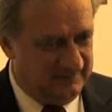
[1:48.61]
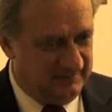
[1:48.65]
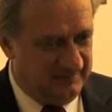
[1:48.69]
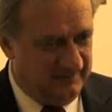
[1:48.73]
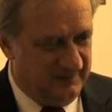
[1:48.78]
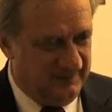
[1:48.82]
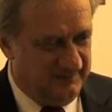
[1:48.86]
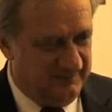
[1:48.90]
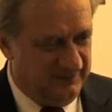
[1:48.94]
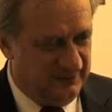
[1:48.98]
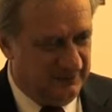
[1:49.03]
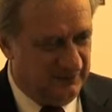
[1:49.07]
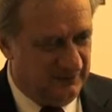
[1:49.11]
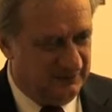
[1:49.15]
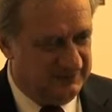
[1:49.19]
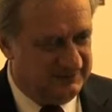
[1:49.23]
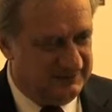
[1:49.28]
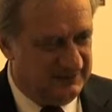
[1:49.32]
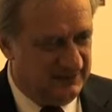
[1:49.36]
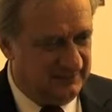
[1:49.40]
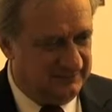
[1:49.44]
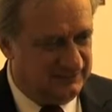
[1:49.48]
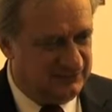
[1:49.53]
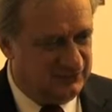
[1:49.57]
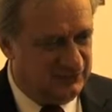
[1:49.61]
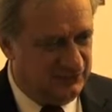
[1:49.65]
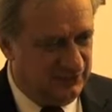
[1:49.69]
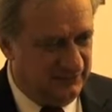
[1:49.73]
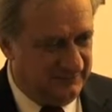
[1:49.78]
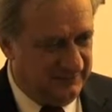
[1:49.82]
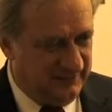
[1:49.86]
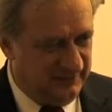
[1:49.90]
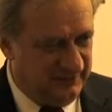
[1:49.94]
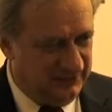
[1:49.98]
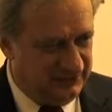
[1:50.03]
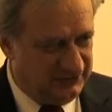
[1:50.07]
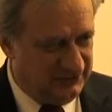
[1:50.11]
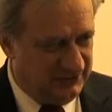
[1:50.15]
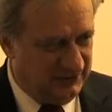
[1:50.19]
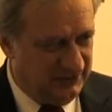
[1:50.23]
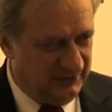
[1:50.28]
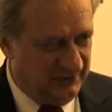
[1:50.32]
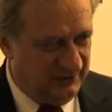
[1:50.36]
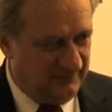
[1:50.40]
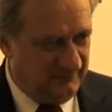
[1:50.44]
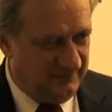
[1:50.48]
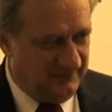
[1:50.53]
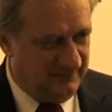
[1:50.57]
that the consumption of
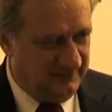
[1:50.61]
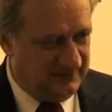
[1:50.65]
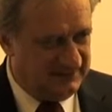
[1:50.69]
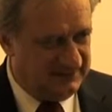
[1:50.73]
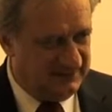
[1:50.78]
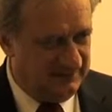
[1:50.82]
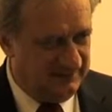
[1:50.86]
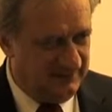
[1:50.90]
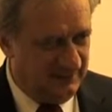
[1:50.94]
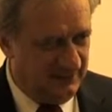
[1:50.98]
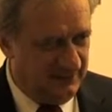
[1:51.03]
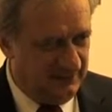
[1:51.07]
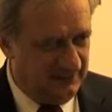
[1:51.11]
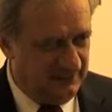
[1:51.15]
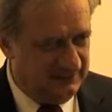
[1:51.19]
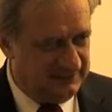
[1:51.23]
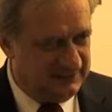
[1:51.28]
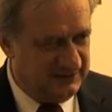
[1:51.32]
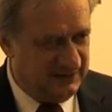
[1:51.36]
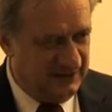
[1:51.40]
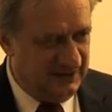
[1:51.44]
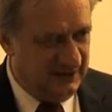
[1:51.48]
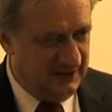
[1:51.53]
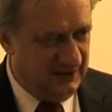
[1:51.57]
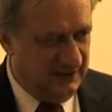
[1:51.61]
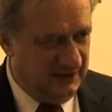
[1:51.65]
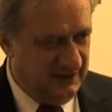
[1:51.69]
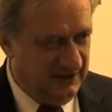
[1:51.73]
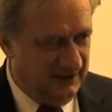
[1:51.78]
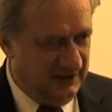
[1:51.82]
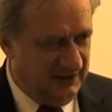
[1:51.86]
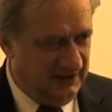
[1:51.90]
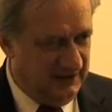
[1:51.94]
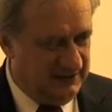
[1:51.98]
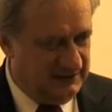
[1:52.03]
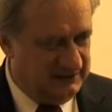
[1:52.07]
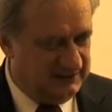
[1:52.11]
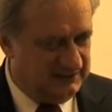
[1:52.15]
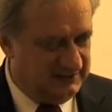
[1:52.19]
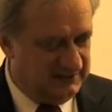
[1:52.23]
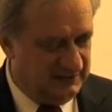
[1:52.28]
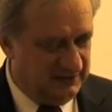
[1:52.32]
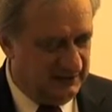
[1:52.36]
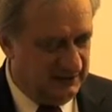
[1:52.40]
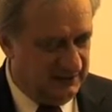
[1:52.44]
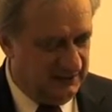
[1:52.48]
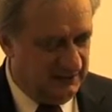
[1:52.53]
energy in the passive house is